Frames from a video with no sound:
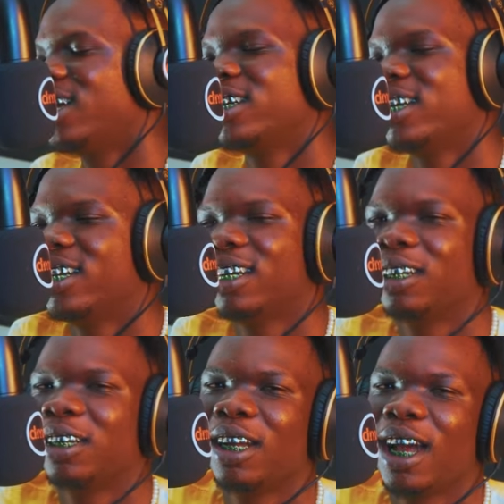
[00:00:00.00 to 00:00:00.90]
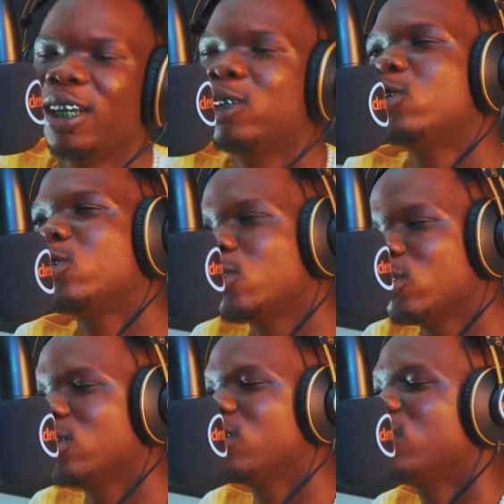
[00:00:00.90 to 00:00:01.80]
nah, nah. I used to,
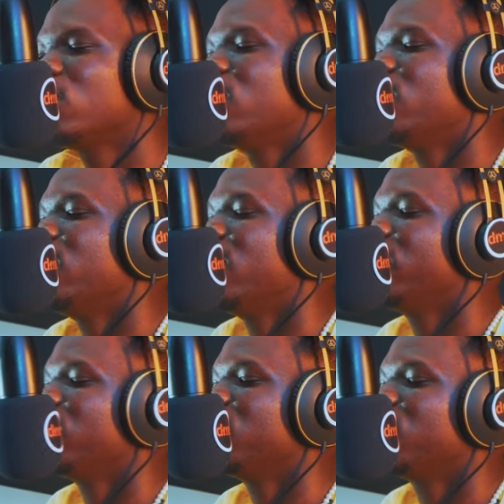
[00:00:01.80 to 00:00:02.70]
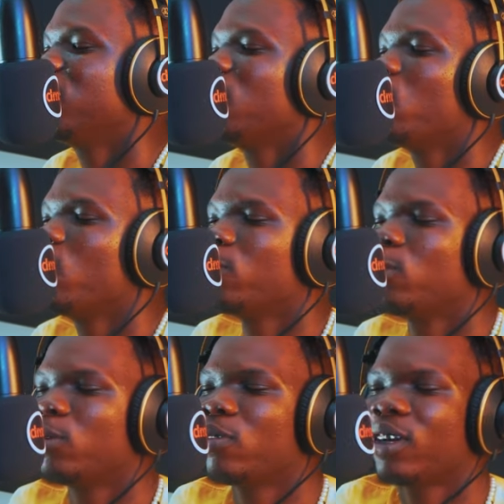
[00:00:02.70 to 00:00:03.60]
uh-huh. like, when when we
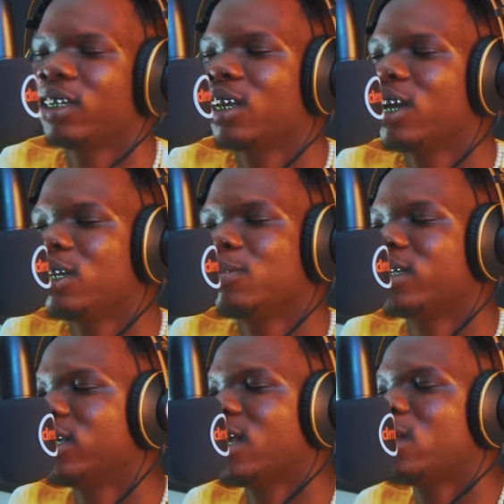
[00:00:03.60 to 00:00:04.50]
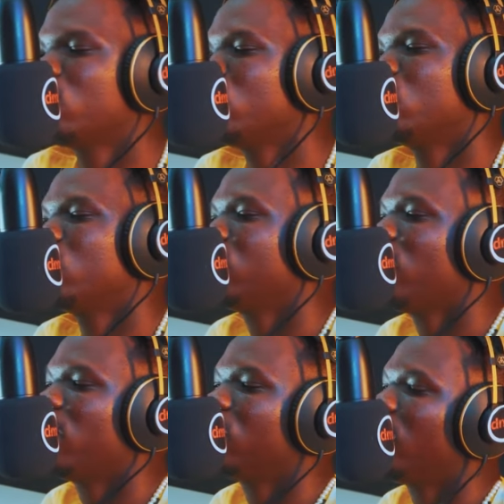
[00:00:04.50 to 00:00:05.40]
first started, but then I don't know. I
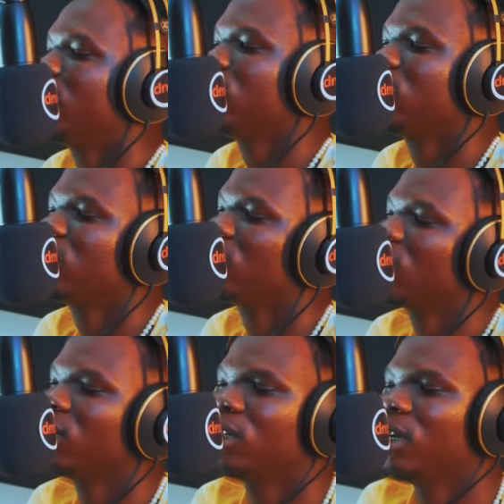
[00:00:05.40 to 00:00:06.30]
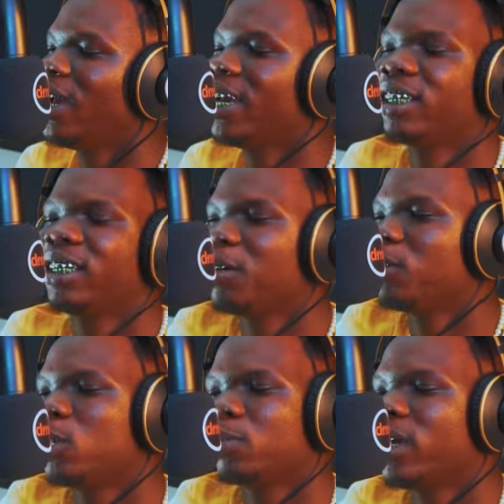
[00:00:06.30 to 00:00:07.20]
don't. I think as time goes
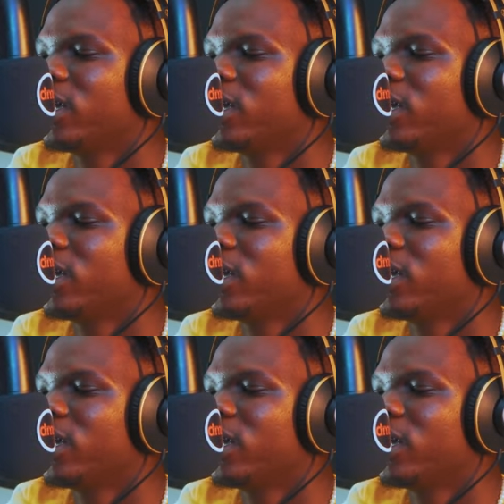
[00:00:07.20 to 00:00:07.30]
by,